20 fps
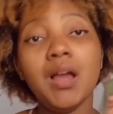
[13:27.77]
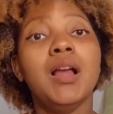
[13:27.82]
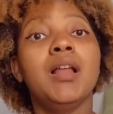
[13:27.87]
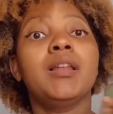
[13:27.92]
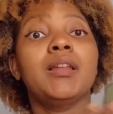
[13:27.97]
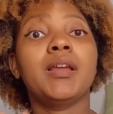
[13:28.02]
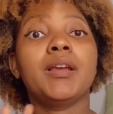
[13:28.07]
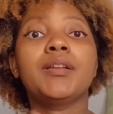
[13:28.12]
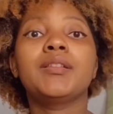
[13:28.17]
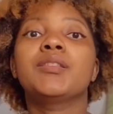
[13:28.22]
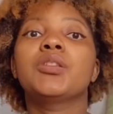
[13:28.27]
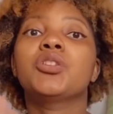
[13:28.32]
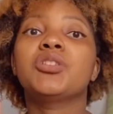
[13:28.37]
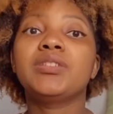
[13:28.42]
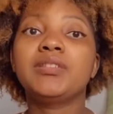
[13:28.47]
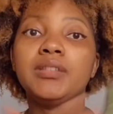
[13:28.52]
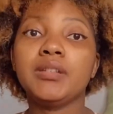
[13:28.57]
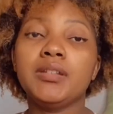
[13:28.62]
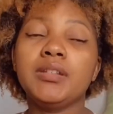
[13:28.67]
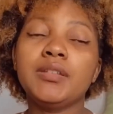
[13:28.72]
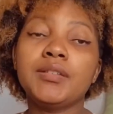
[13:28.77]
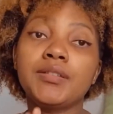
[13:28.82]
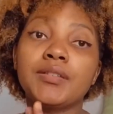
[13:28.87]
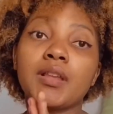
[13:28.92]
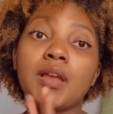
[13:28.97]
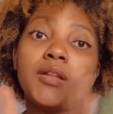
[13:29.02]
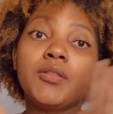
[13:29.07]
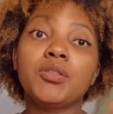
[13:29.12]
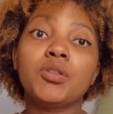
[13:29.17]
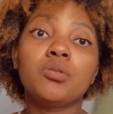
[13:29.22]
Like, the cities
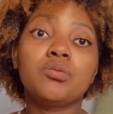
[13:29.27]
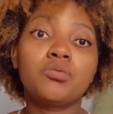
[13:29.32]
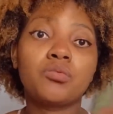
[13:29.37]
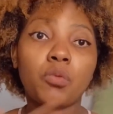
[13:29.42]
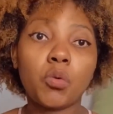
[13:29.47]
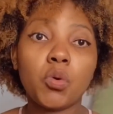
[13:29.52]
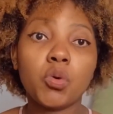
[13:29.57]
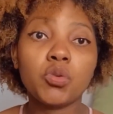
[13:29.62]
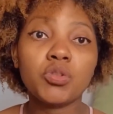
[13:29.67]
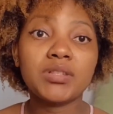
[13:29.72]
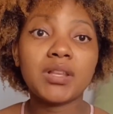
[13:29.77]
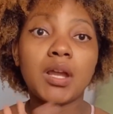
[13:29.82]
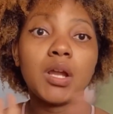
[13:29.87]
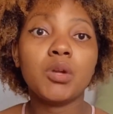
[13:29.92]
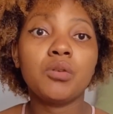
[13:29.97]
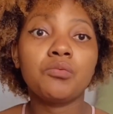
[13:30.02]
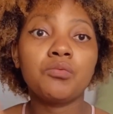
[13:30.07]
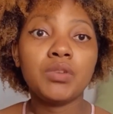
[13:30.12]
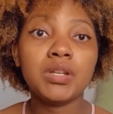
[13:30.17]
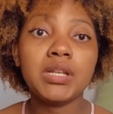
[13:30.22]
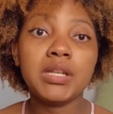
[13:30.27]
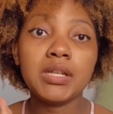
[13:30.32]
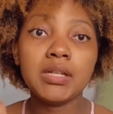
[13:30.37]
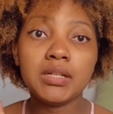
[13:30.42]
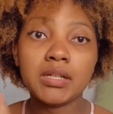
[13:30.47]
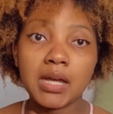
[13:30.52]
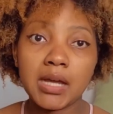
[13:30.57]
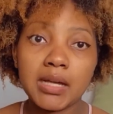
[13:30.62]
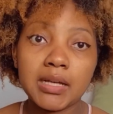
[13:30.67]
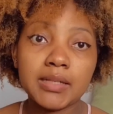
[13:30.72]
and the roads are really
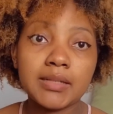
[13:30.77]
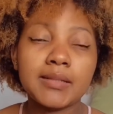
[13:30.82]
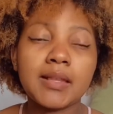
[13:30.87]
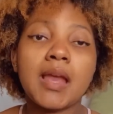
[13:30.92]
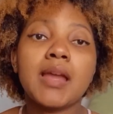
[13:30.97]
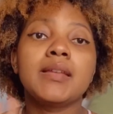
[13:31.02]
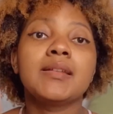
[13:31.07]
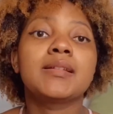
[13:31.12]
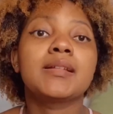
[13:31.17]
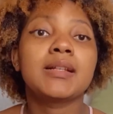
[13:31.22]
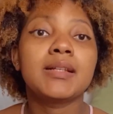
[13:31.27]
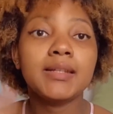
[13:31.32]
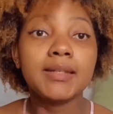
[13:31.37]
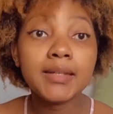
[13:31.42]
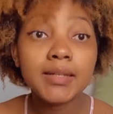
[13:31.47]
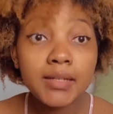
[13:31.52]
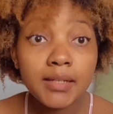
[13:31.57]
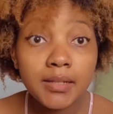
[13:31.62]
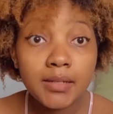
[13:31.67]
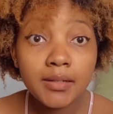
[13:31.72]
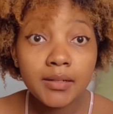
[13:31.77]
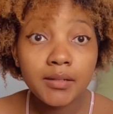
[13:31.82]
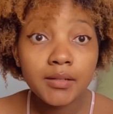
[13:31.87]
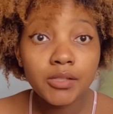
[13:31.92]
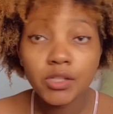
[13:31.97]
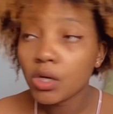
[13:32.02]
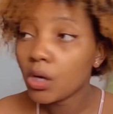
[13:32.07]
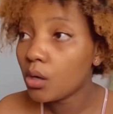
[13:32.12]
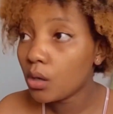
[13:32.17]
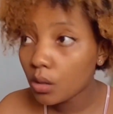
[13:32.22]
nice and
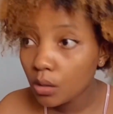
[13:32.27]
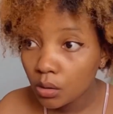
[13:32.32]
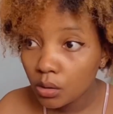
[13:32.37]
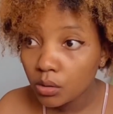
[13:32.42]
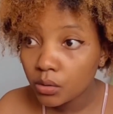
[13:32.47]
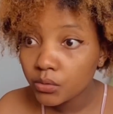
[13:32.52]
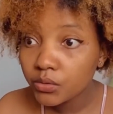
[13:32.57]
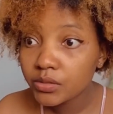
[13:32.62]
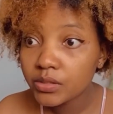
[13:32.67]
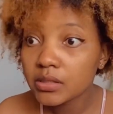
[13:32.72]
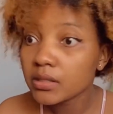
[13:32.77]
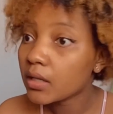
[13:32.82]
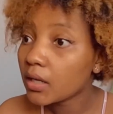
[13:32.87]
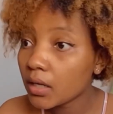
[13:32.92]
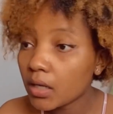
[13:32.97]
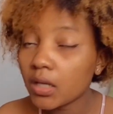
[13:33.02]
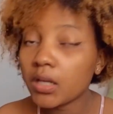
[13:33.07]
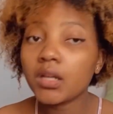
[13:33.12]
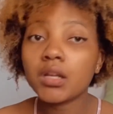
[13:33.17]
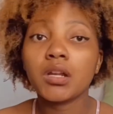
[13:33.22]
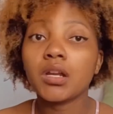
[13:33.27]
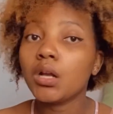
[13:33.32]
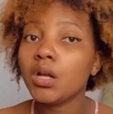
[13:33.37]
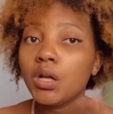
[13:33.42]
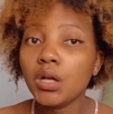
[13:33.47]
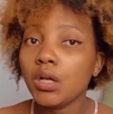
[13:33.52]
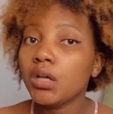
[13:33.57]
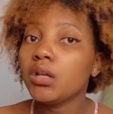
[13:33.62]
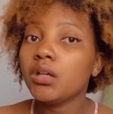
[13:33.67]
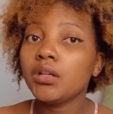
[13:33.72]
clean, y'all. Like,
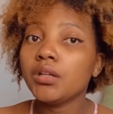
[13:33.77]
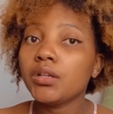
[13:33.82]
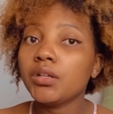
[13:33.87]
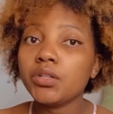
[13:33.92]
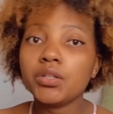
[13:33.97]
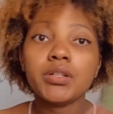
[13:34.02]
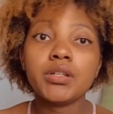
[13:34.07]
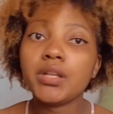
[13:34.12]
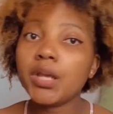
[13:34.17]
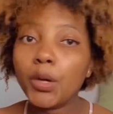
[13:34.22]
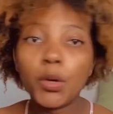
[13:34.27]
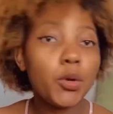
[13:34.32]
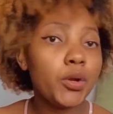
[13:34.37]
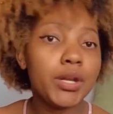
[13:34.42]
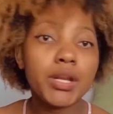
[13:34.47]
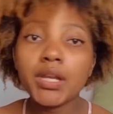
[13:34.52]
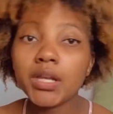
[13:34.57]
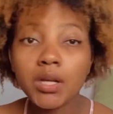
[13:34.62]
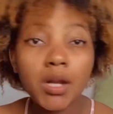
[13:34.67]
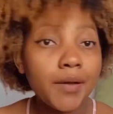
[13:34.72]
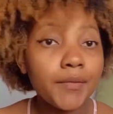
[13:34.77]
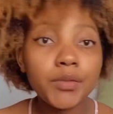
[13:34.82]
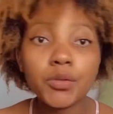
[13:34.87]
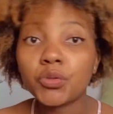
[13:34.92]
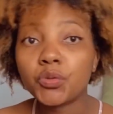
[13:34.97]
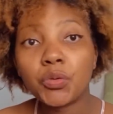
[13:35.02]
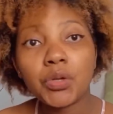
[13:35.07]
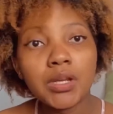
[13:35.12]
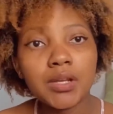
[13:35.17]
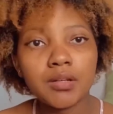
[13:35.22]
you can literally eat off the
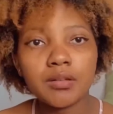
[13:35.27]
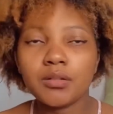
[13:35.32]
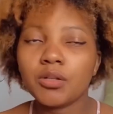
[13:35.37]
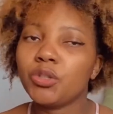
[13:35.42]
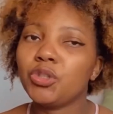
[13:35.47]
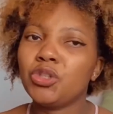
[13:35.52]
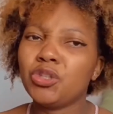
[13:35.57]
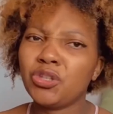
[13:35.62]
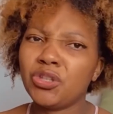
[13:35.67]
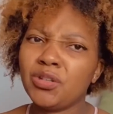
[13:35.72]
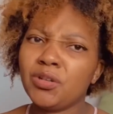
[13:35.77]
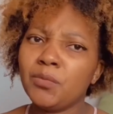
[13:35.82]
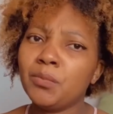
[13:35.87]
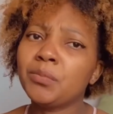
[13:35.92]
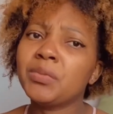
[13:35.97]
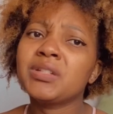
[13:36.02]
street. No, you couldn't.